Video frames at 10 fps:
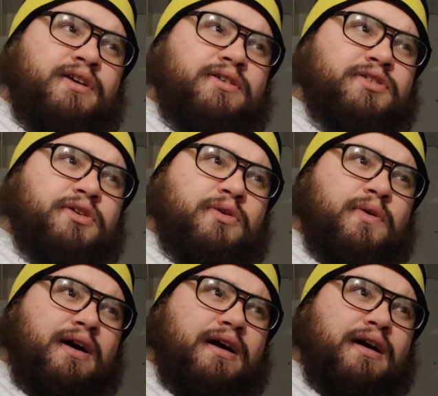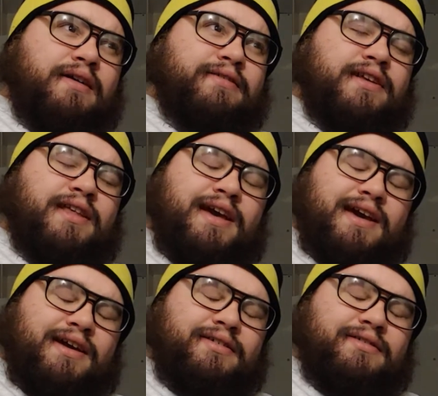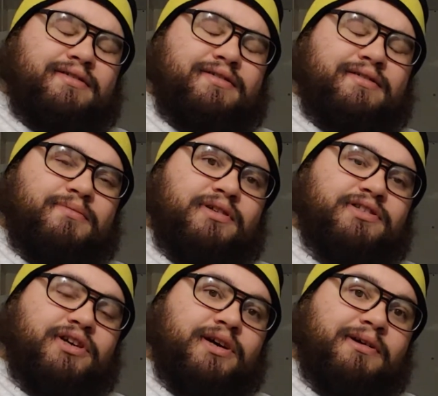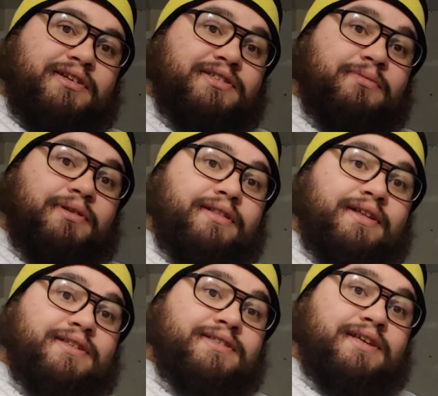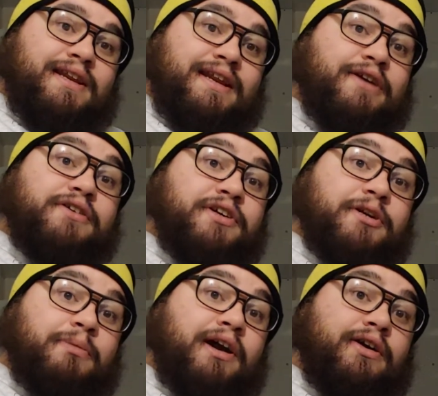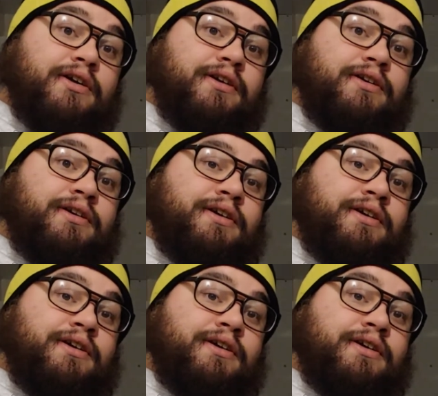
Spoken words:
So, today, I'm going to talk about something that's near and dear to my heart.